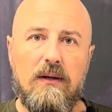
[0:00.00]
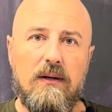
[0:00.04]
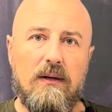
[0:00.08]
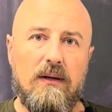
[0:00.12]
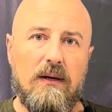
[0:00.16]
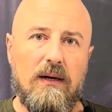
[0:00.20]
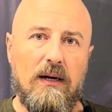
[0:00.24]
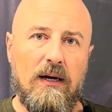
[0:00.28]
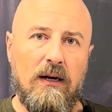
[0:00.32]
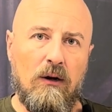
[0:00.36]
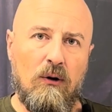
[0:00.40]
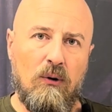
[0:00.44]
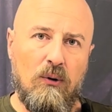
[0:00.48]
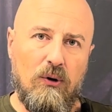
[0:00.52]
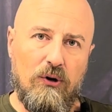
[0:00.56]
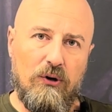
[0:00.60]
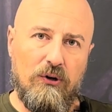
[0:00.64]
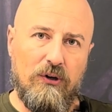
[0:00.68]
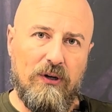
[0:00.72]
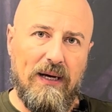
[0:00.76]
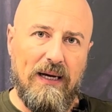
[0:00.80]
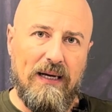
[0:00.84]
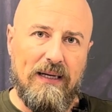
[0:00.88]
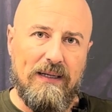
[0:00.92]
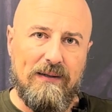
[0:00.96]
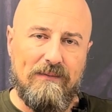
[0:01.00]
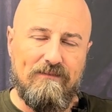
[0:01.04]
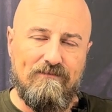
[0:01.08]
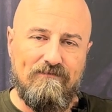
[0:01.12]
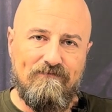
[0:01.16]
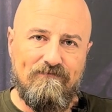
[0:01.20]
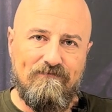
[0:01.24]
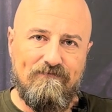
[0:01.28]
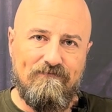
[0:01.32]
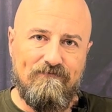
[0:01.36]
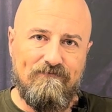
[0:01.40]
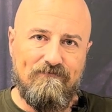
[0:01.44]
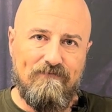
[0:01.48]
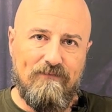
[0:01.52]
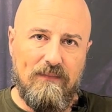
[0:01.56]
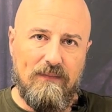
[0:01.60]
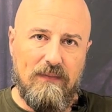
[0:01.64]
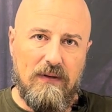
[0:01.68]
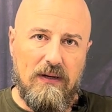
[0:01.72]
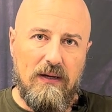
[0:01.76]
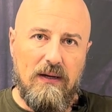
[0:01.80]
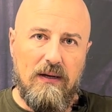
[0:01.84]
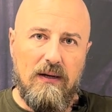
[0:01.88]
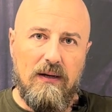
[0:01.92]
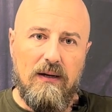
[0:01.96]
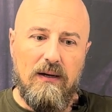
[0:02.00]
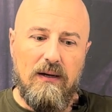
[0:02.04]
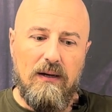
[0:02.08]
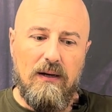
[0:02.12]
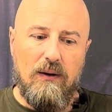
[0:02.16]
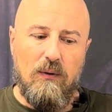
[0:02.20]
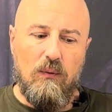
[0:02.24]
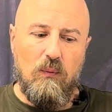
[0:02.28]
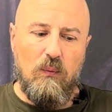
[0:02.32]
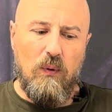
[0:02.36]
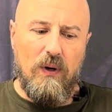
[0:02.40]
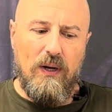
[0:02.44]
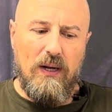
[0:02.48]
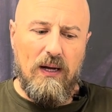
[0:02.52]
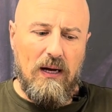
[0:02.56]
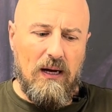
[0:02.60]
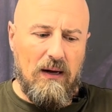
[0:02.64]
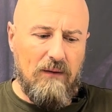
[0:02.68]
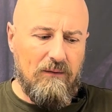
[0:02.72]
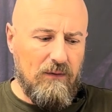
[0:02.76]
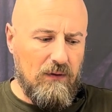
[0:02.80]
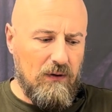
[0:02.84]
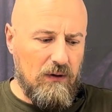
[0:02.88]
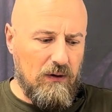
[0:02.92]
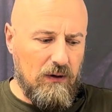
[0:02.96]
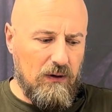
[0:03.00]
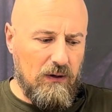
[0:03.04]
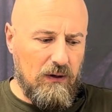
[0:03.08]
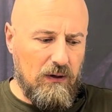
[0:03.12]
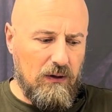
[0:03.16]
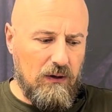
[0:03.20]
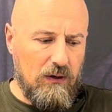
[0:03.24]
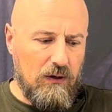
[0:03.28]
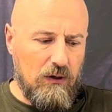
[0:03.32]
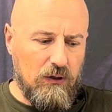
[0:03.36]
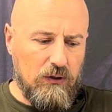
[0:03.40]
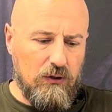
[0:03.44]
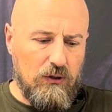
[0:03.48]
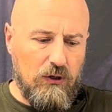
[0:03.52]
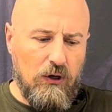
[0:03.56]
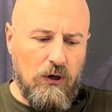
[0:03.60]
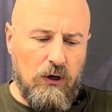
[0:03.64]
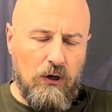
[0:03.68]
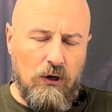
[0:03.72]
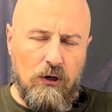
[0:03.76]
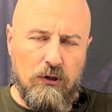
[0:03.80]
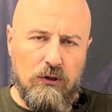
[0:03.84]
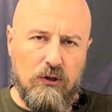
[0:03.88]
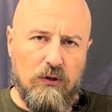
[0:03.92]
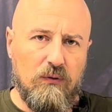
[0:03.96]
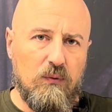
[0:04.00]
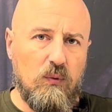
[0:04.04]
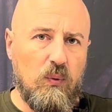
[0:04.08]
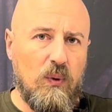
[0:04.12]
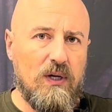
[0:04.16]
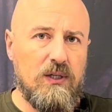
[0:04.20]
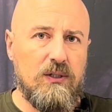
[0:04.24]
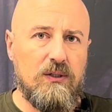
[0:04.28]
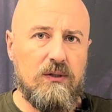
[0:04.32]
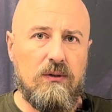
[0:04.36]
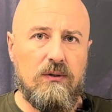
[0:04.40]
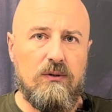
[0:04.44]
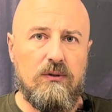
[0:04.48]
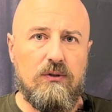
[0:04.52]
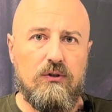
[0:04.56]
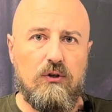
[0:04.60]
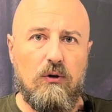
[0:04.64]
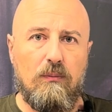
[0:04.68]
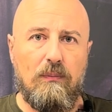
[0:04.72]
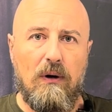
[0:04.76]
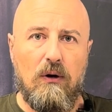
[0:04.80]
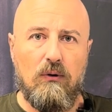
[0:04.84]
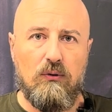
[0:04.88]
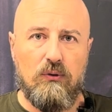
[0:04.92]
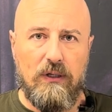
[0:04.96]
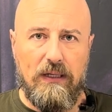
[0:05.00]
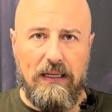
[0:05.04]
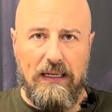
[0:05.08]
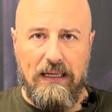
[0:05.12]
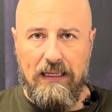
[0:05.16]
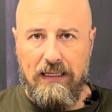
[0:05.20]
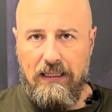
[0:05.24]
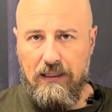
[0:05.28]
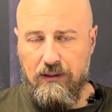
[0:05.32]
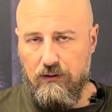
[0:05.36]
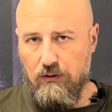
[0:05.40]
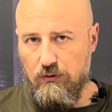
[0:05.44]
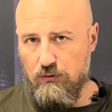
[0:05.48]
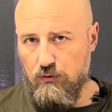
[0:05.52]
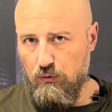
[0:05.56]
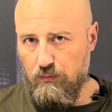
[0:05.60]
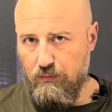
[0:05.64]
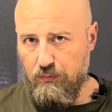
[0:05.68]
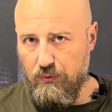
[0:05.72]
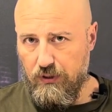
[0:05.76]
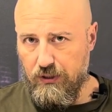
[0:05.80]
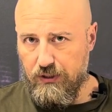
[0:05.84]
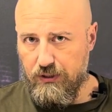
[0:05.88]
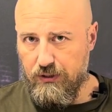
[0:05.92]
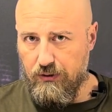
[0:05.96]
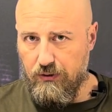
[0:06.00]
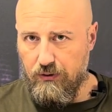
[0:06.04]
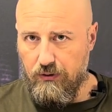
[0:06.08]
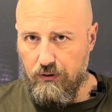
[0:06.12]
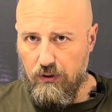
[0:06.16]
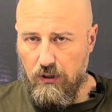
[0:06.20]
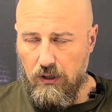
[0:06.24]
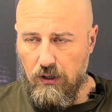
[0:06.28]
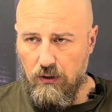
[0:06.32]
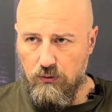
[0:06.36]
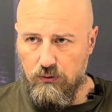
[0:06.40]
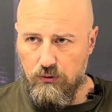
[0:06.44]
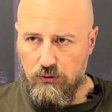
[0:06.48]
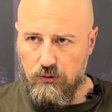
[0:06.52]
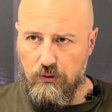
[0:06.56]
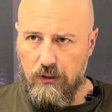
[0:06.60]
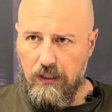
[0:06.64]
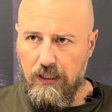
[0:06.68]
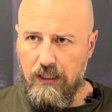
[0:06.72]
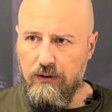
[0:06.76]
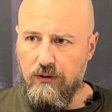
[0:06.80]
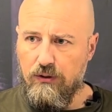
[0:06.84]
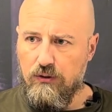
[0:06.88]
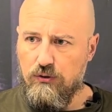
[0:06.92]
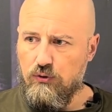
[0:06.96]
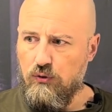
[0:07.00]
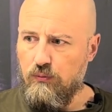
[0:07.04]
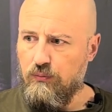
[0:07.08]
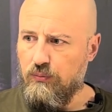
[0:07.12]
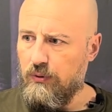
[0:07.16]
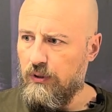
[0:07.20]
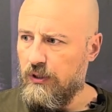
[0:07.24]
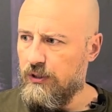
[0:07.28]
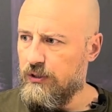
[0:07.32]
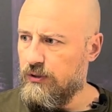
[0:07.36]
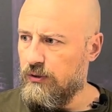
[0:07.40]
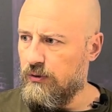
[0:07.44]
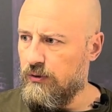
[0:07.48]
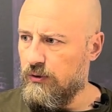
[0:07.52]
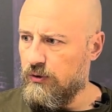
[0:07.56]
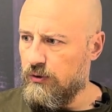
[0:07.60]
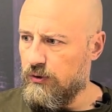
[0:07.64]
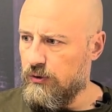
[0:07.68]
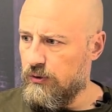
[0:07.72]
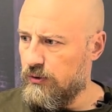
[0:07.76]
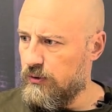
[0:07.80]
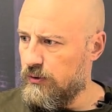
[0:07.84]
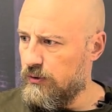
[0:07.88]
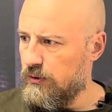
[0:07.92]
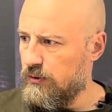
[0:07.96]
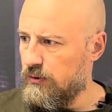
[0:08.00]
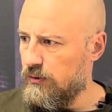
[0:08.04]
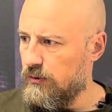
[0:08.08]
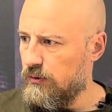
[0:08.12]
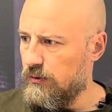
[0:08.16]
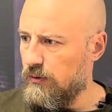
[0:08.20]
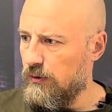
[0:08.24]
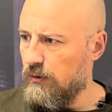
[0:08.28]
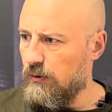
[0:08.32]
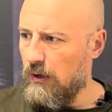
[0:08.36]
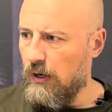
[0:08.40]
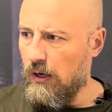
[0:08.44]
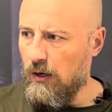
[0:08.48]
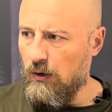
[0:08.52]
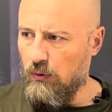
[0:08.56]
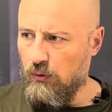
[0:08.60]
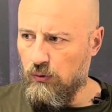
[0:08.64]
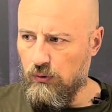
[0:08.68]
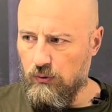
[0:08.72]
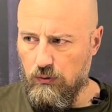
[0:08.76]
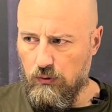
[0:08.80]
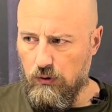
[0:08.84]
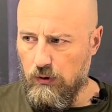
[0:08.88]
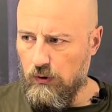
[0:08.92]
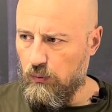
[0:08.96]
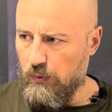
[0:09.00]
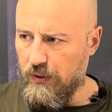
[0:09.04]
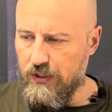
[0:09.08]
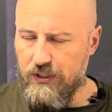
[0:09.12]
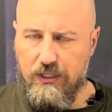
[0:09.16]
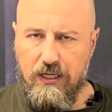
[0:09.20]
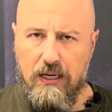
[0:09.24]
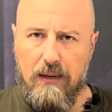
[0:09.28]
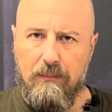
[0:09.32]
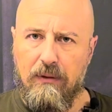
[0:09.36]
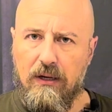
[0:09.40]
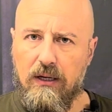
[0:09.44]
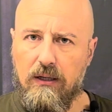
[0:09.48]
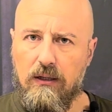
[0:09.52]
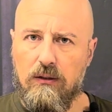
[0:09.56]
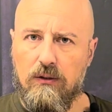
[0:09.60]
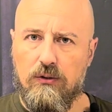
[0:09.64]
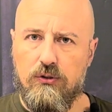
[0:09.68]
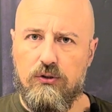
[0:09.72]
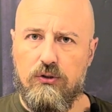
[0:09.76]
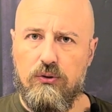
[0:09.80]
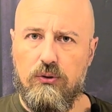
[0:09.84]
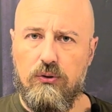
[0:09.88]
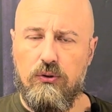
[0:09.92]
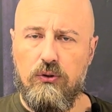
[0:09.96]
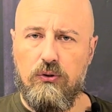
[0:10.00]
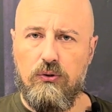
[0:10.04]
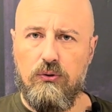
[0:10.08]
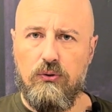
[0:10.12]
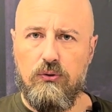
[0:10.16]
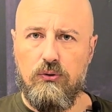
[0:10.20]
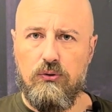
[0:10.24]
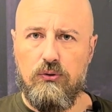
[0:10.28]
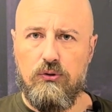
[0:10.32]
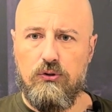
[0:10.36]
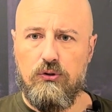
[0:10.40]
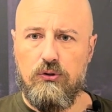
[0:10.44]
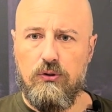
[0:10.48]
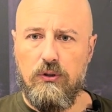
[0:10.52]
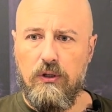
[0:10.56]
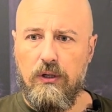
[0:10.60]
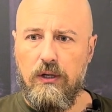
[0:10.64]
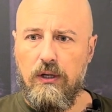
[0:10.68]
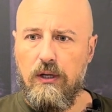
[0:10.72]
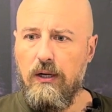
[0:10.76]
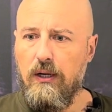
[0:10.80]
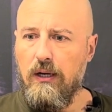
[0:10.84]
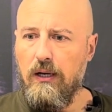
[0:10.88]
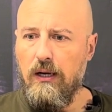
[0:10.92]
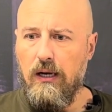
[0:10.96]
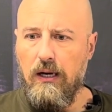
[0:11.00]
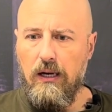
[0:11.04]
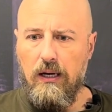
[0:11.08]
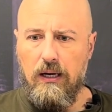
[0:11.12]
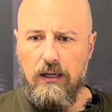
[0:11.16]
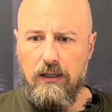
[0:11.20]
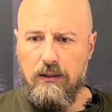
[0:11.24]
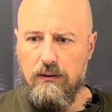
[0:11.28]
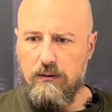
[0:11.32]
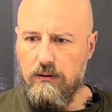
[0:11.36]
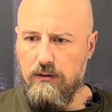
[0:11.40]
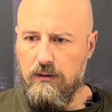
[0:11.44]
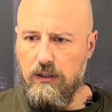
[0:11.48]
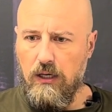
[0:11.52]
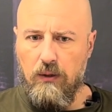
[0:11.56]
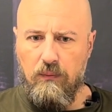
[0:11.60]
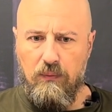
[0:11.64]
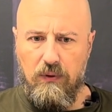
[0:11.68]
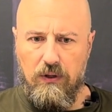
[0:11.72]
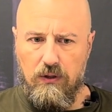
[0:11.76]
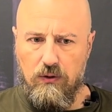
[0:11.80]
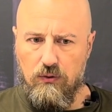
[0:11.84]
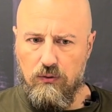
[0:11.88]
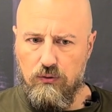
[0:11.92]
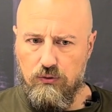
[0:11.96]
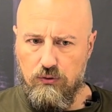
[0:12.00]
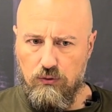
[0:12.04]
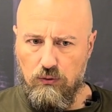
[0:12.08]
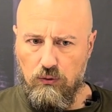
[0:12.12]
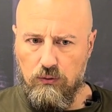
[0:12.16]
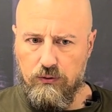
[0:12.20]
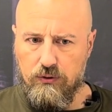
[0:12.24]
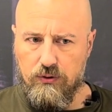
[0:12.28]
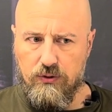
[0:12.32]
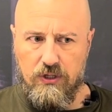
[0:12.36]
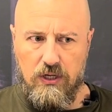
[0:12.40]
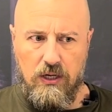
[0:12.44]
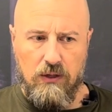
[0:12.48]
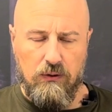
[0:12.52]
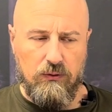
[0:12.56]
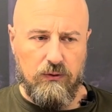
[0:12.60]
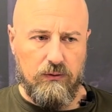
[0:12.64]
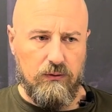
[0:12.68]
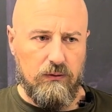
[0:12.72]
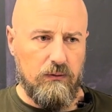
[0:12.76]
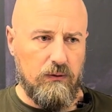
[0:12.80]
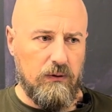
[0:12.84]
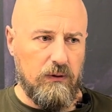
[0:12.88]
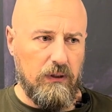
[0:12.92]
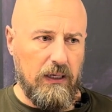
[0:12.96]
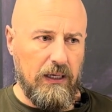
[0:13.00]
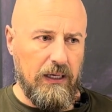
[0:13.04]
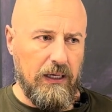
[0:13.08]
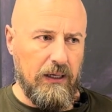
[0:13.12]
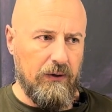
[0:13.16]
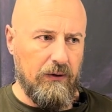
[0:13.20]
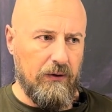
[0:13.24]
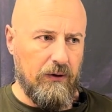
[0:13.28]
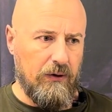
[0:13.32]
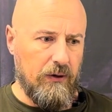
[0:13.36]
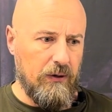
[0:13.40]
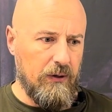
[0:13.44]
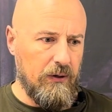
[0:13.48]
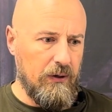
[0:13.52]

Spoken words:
Hello again. We have got a lot of questions about cleaning the suppressor. How to clean the suppressors, which chemicals to use, can we use ultrasound cleaner?